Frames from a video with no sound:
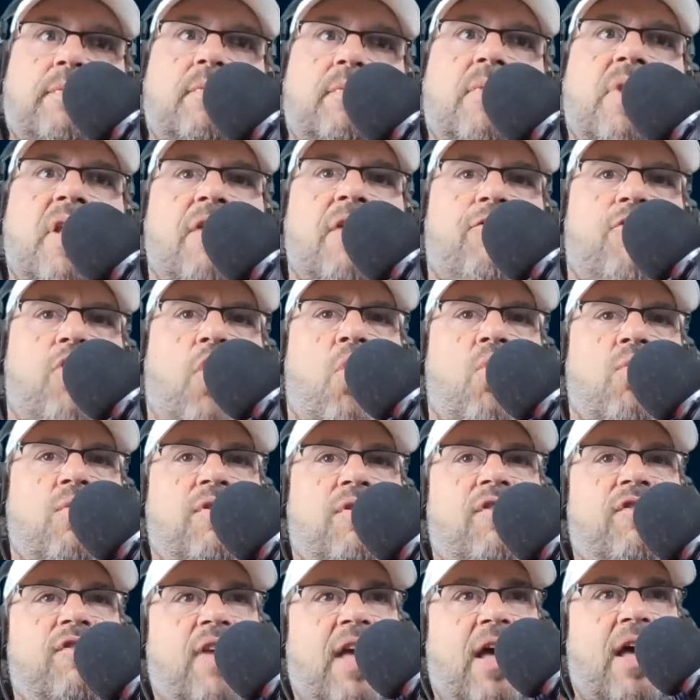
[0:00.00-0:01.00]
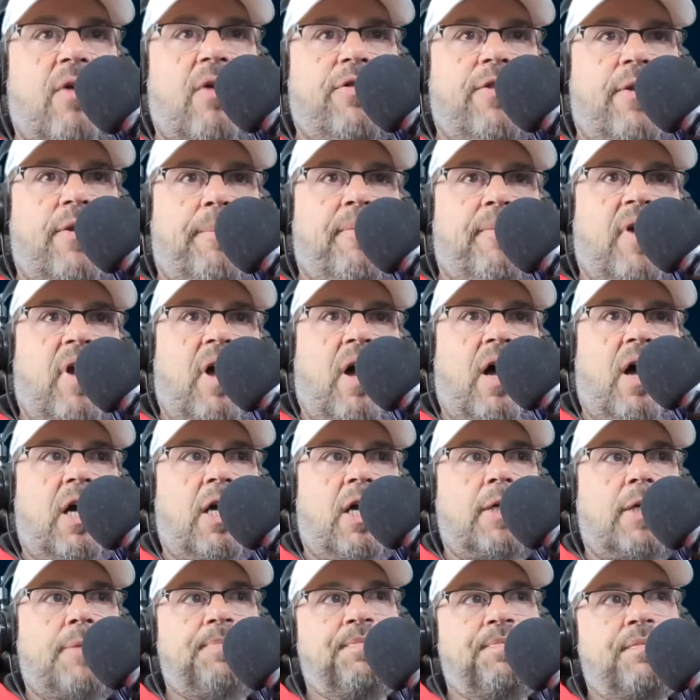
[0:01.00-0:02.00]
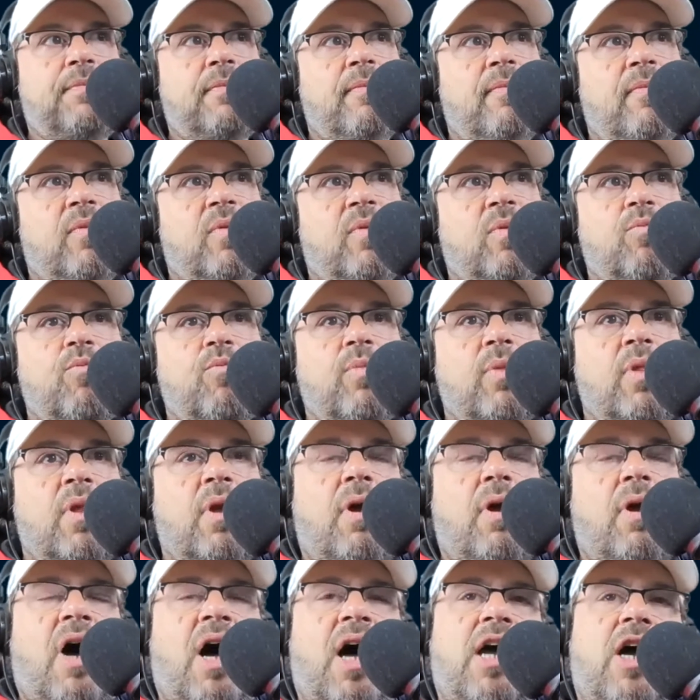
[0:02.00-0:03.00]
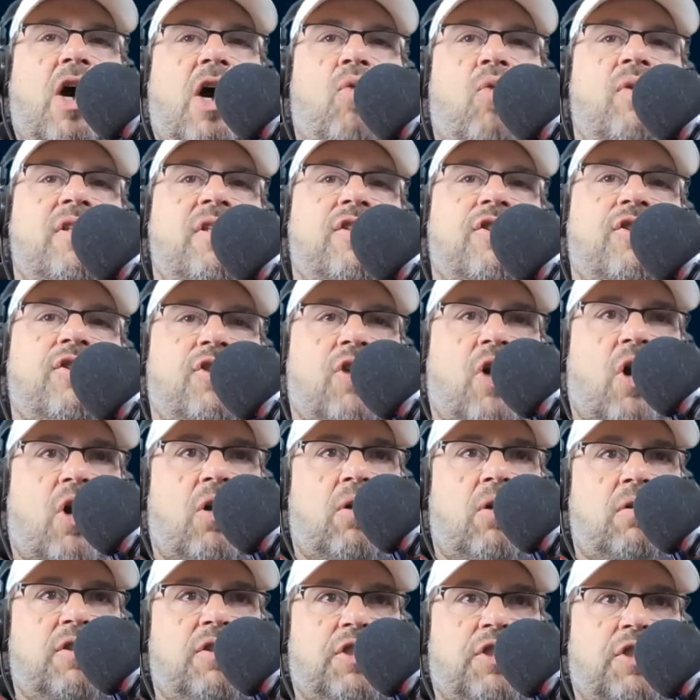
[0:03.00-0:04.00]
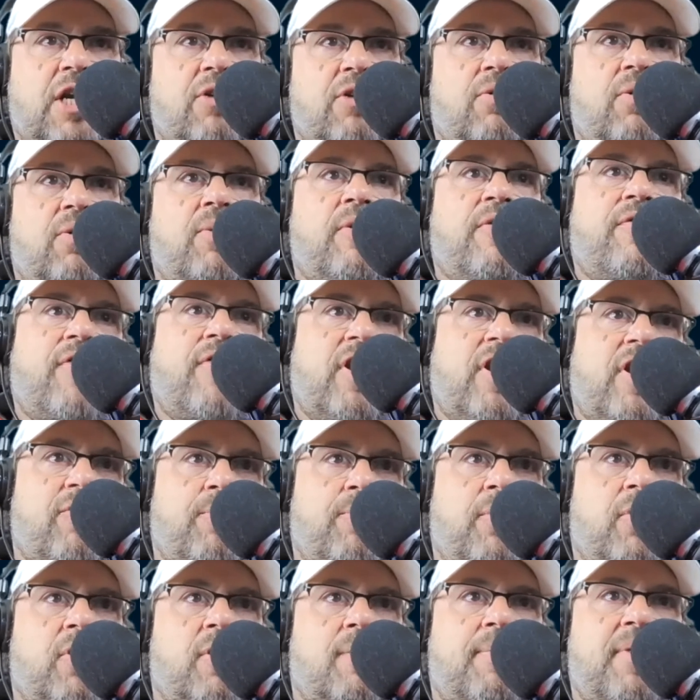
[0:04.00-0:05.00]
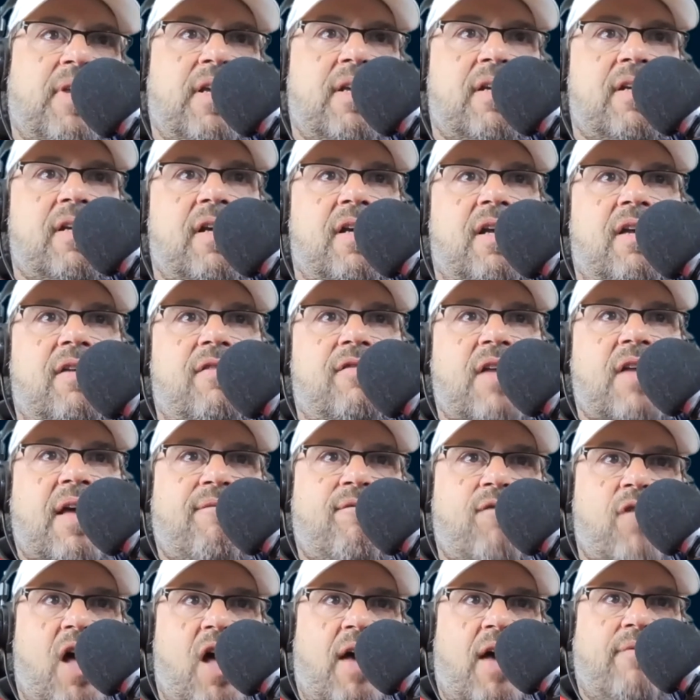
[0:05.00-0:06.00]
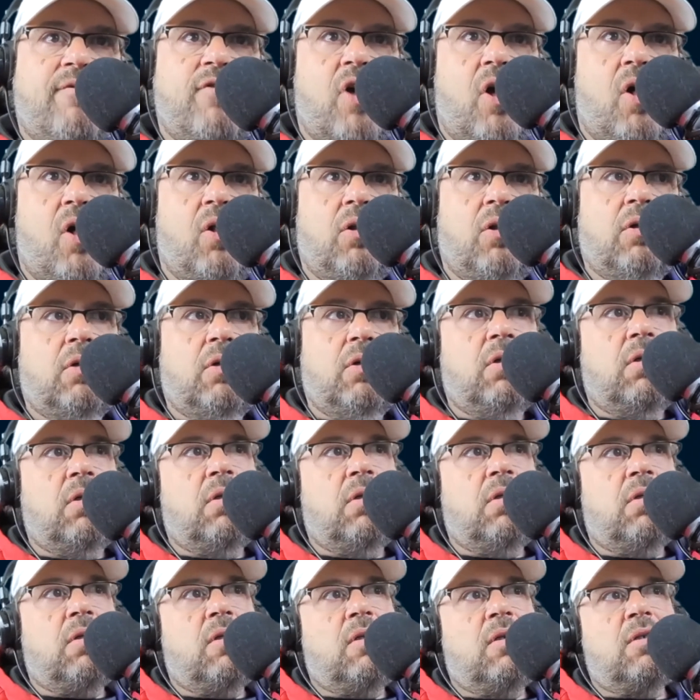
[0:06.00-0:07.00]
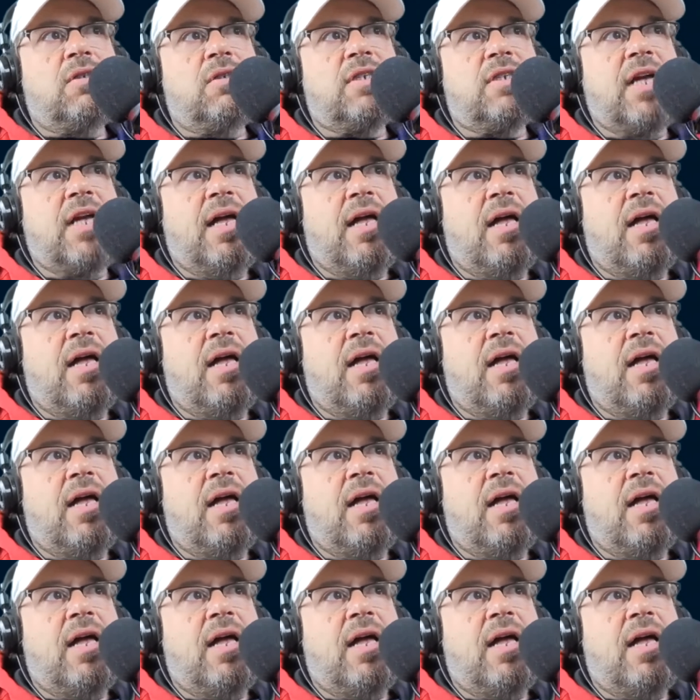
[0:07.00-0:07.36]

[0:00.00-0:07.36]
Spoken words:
Don't discount them. I always start generally with Facebook because at $5